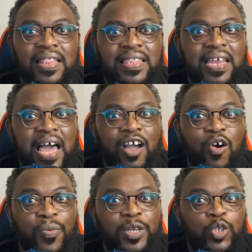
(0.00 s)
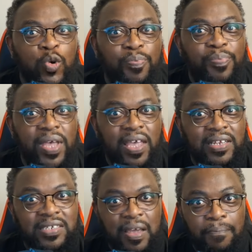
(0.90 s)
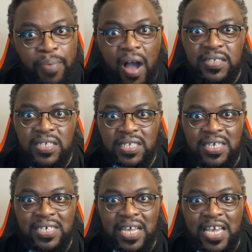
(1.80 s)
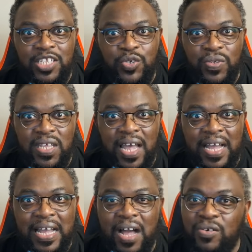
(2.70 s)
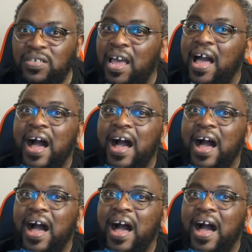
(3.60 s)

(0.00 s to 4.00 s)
that are going to be deposited into the account